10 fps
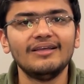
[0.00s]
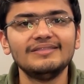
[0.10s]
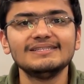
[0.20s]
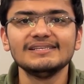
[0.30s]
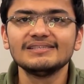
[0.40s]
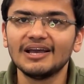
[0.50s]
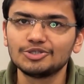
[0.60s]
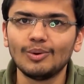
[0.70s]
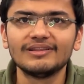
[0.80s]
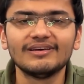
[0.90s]
this is Yash
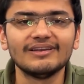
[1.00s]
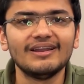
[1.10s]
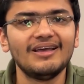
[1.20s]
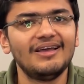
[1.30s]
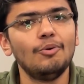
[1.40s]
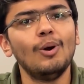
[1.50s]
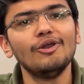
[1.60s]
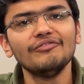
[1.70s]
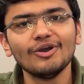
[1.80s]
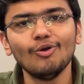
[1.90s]
Vardhan, one
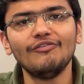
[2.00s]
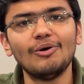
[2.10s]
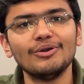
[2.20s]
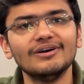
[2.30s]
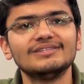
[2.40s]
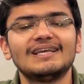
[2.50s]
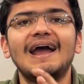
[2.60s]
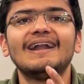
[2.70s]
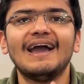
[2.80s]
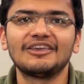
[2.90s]
of the co-founders
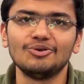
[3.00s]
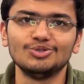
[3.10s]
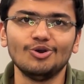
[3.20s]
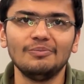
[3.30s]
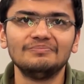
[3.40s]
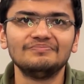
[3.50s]
at AccioJob.